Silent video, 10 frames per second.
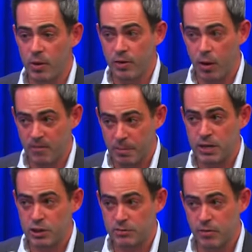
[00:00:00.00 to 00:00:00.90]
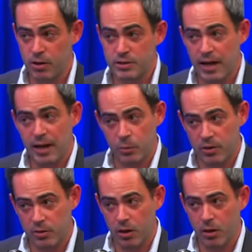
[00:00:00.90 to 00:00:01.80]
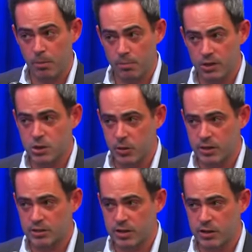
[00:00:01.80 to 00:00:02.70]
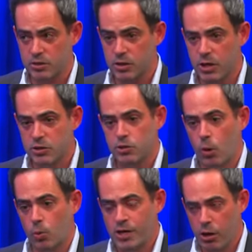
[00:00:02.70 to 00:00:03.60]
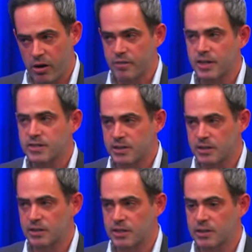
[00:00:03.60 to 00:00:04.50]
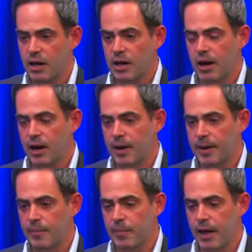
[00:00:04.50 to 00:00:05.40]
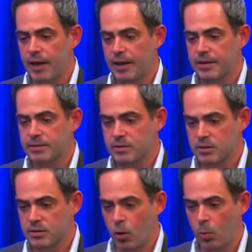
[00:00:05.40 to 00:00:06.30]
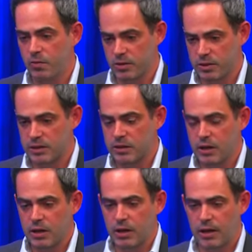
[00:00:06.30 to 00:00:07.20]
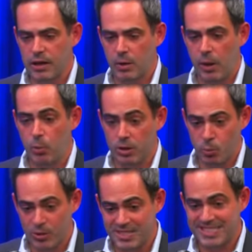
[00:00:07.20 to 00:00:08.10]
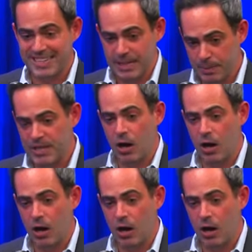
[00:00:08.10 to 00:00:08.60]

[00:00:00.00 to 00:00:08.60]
with our pension fund and with our blood, sweat, and tears. So we are invested in this. And hopefully, and we're seeing